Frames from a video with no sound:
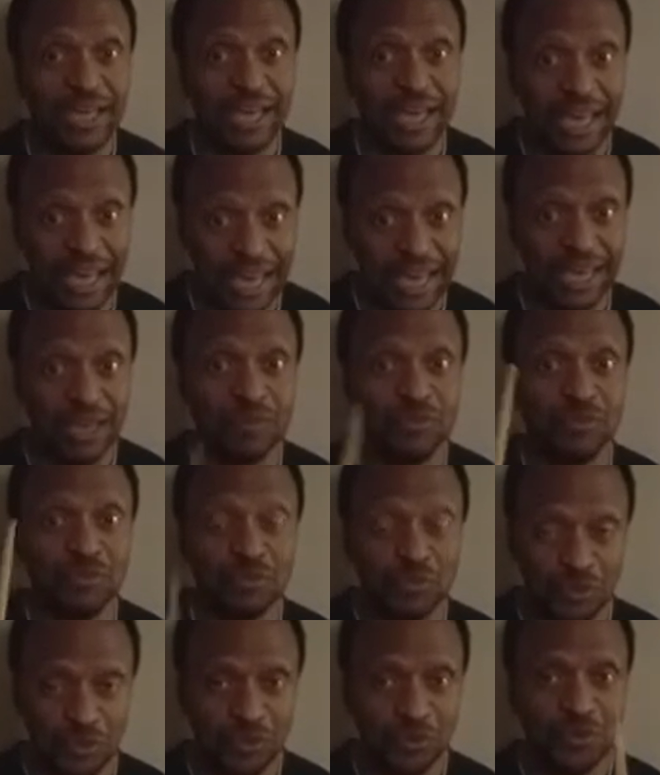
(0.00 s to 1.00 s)
and
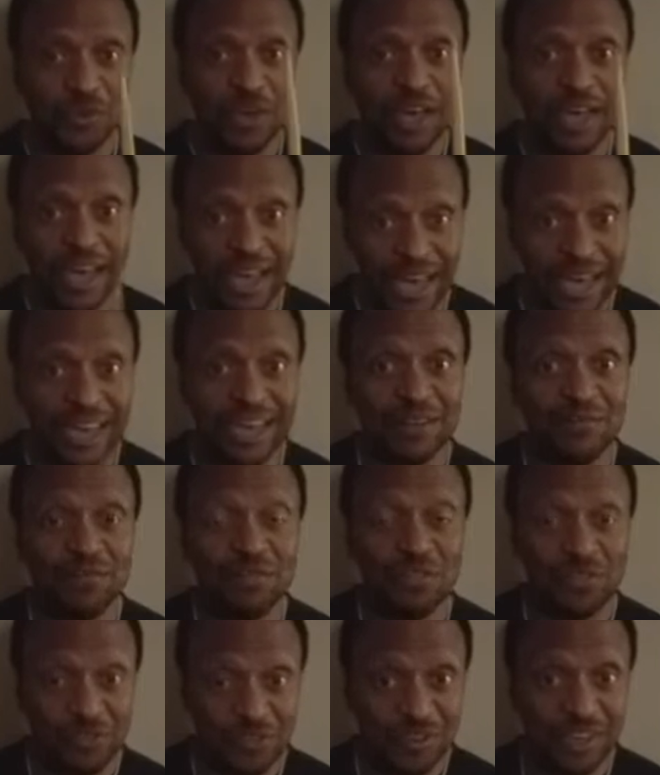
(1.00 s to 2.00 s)
two and
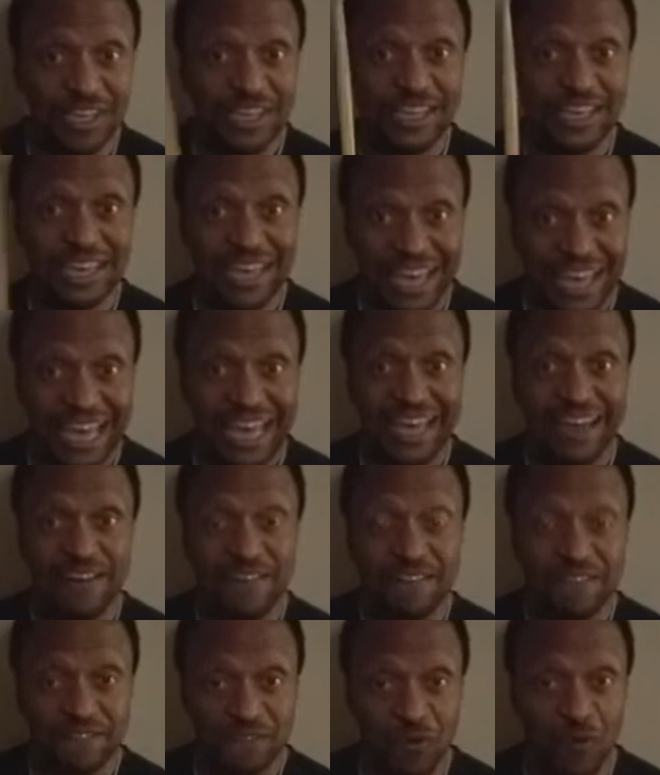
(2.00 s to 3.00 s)
three and
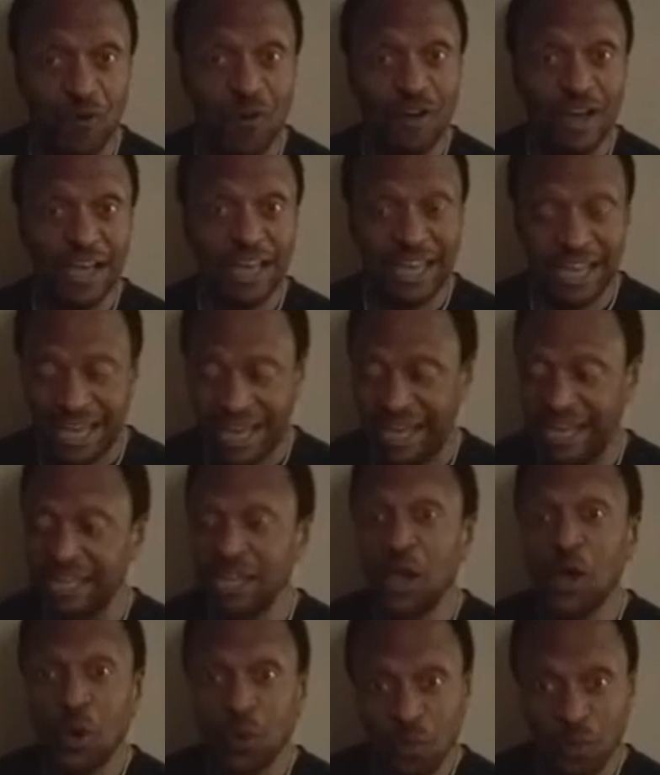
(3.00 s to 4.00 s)
four
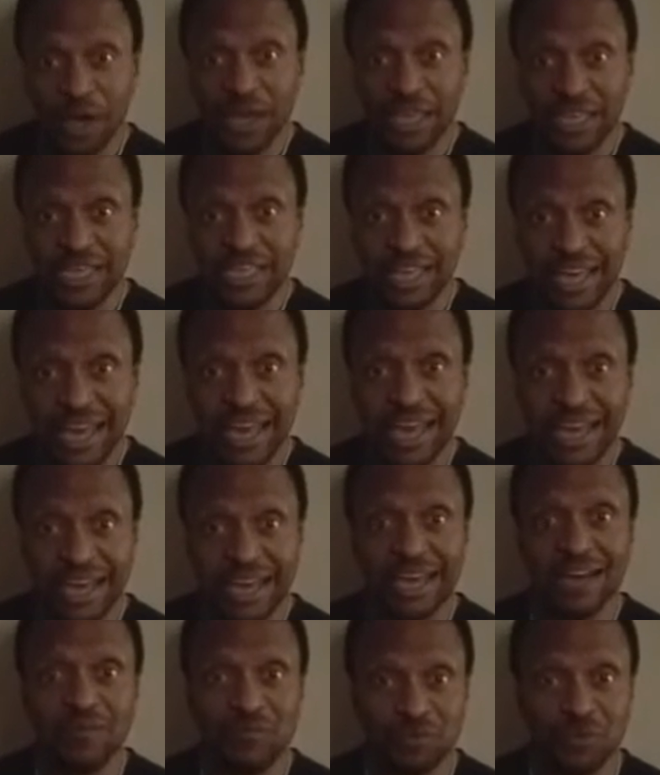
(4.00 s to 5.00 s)
and one and
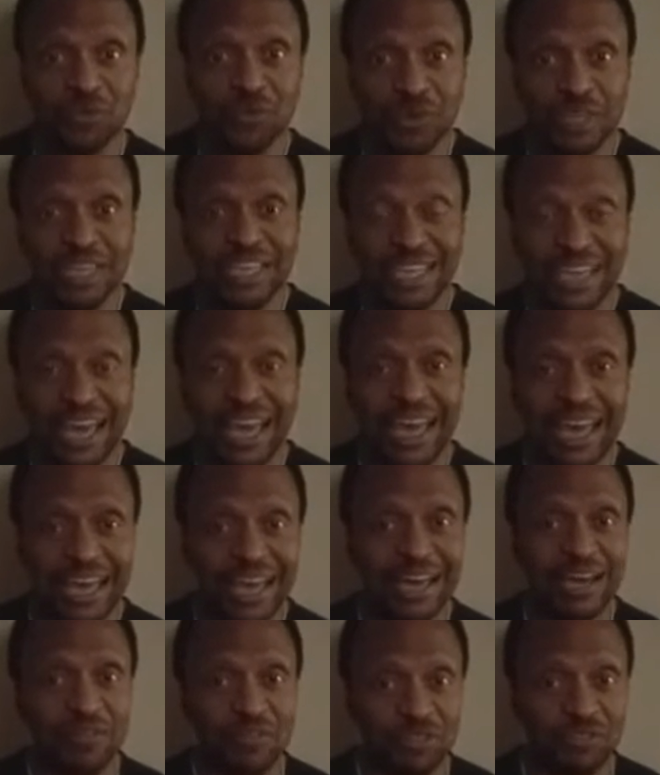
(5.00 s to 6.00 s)
a two and
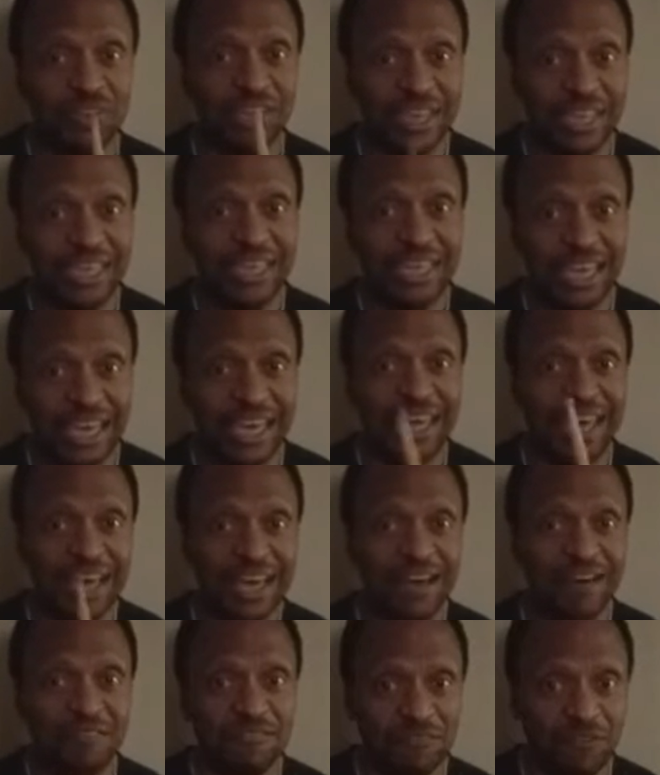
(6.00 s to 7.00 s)
a three and
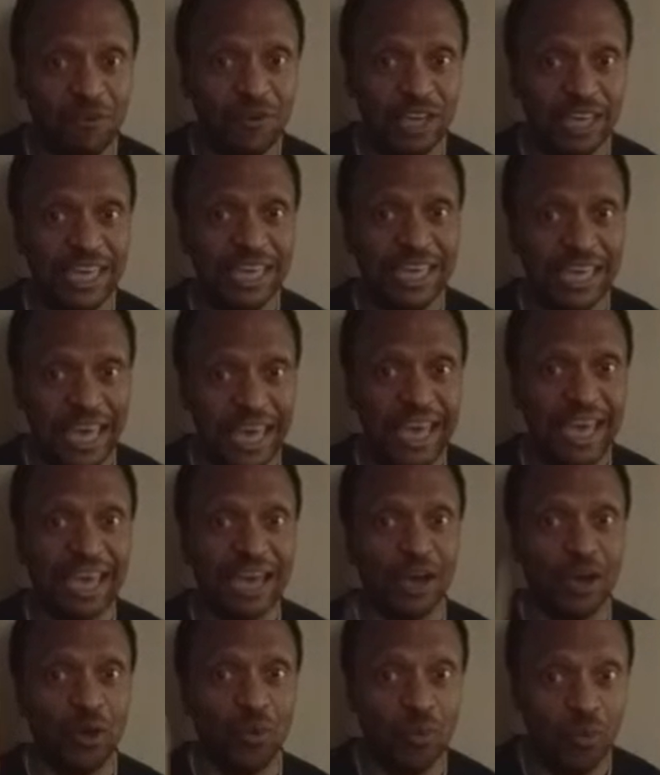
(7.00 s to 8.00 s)
a four
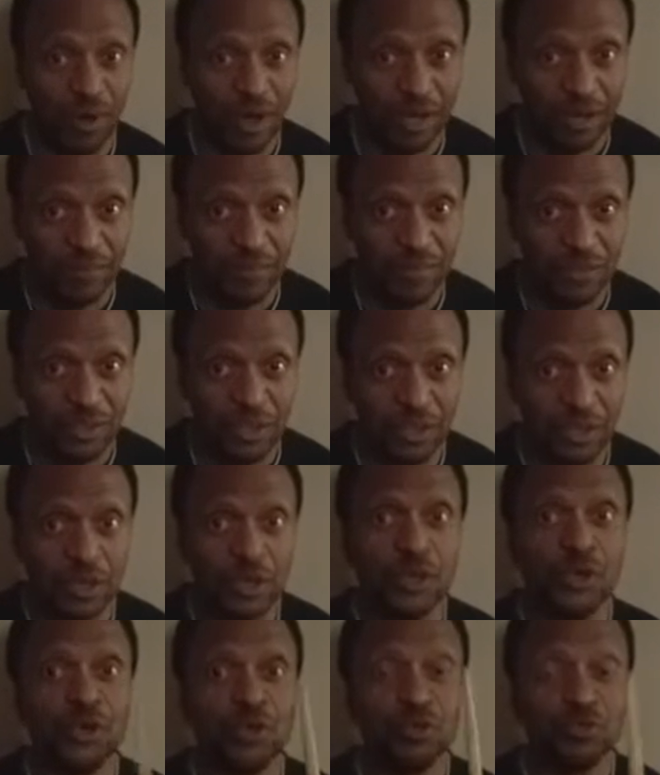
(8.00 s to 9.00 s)
and one,
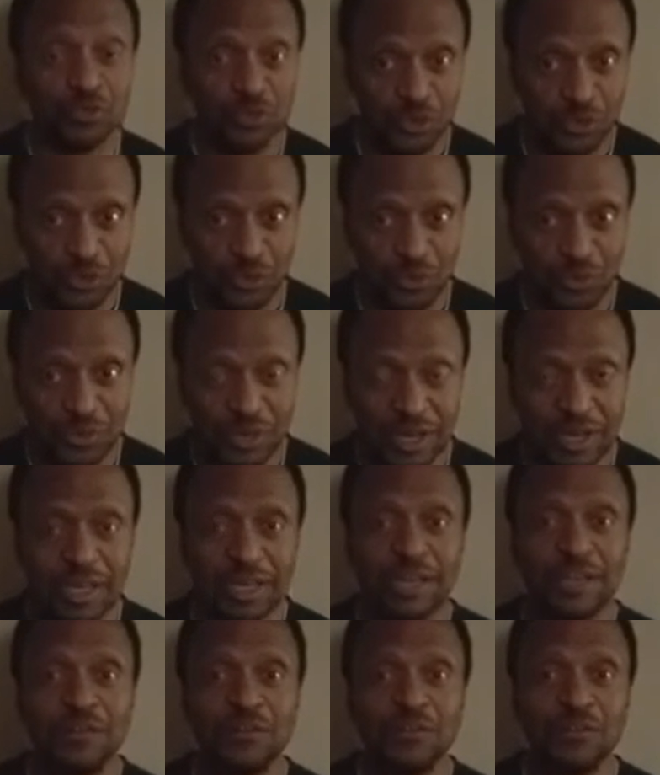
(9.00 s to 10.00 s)
two,
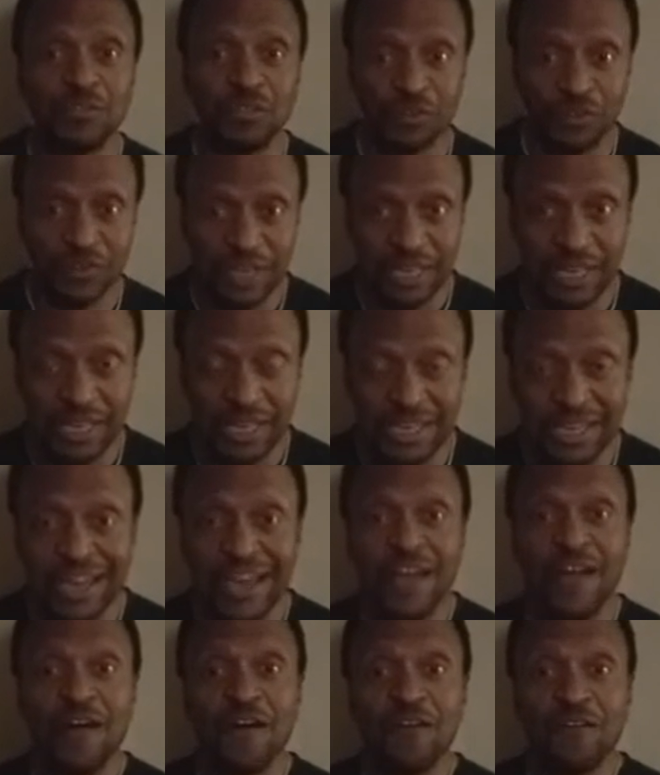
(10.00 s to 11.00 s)
three,
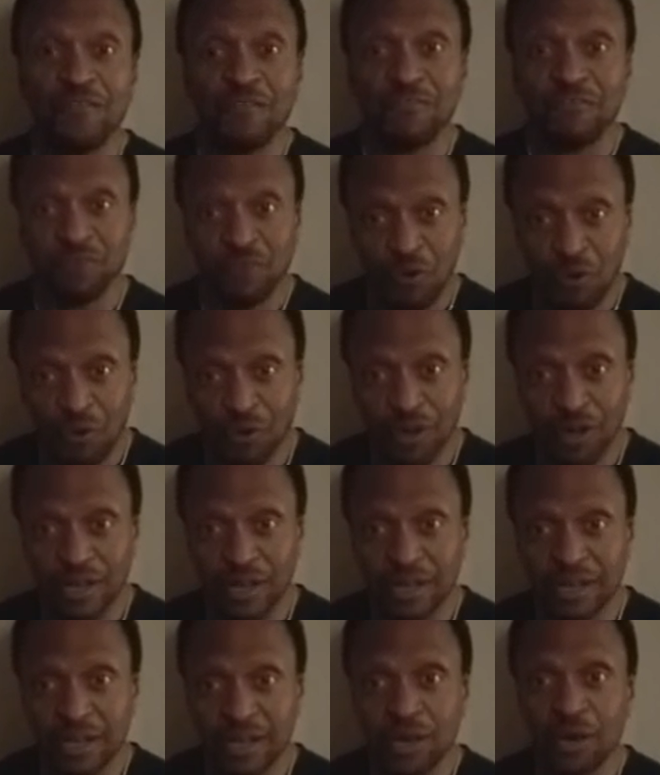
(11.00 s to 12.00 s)
four.
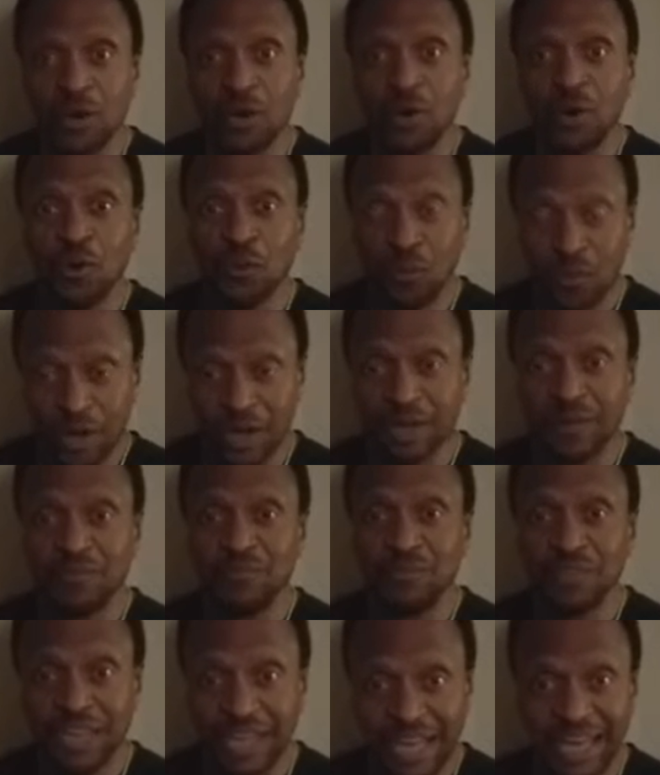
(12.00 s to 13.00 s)
One
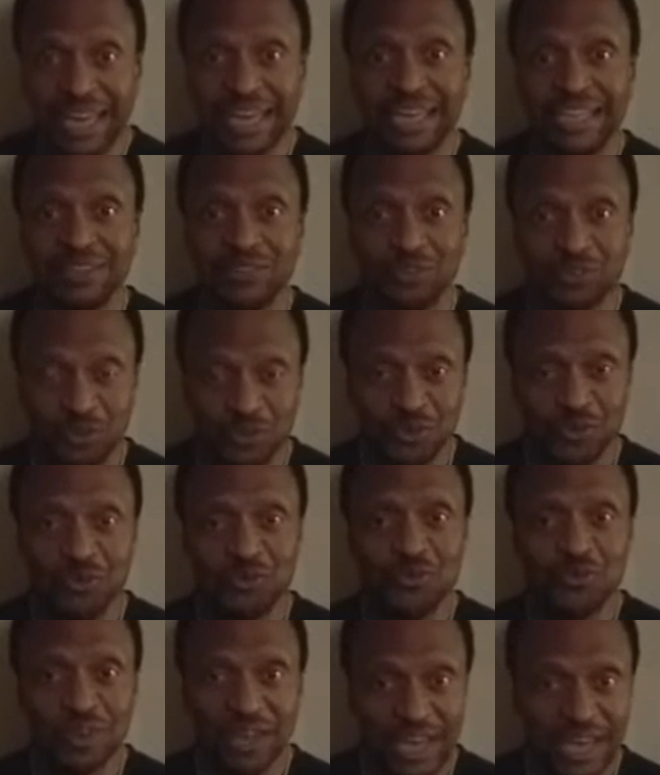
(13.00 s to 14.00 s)
and two
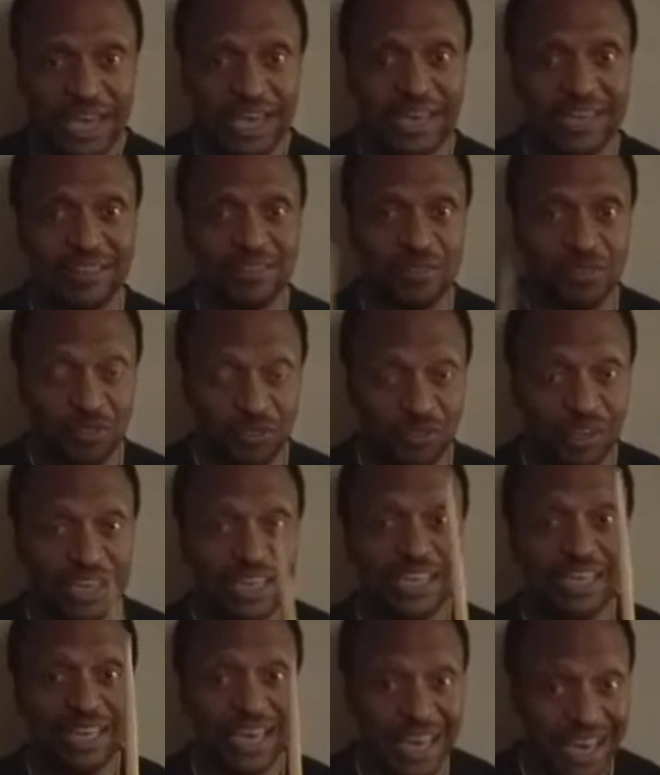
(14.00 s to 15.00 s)
and
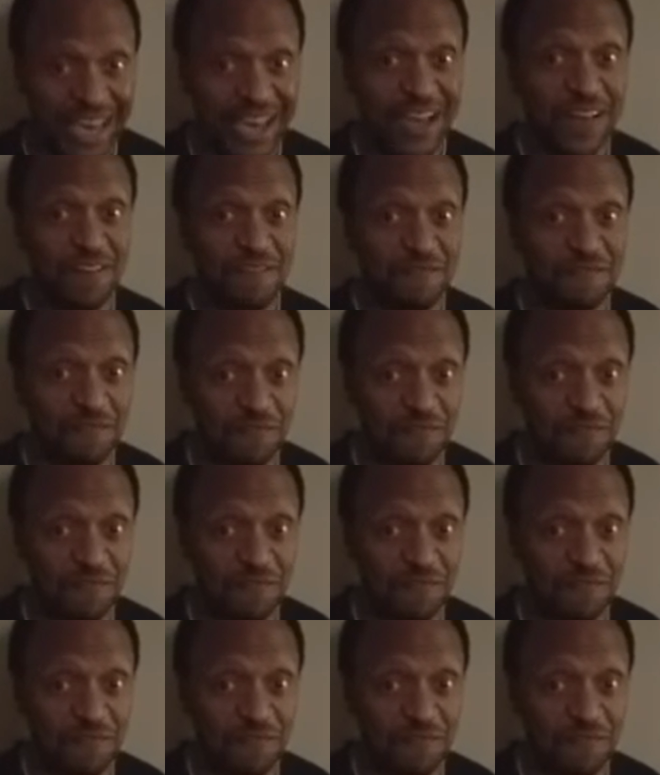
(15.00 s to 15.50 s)
three and